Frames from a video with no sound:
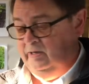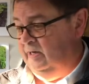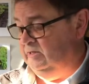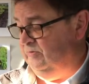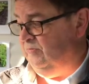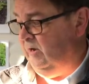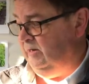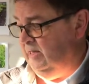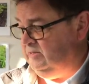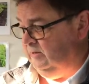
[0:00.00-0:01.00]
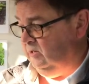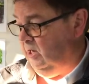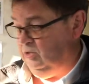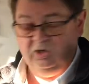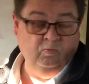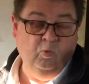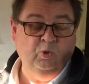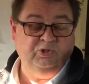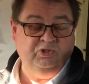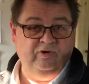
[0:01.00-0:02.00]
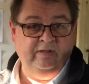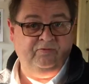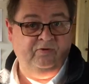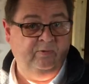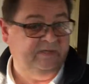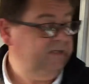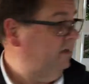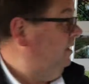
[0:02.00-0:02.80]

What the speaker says: and it's a fine netting, and you can water straight through it.